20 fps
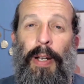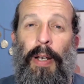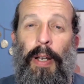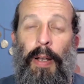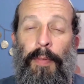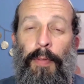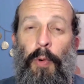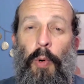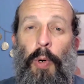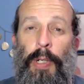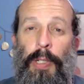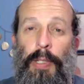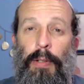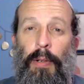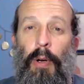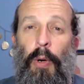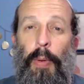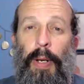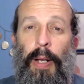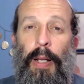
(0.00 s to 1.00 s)
and of
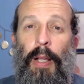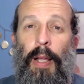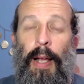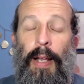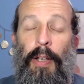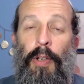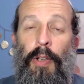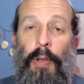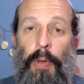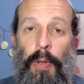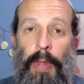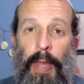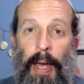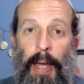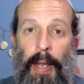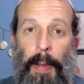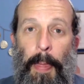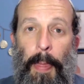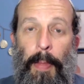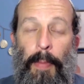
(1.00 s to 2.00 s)
course Ro’i Klein knew
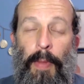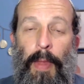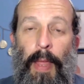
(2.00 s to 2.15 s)
that.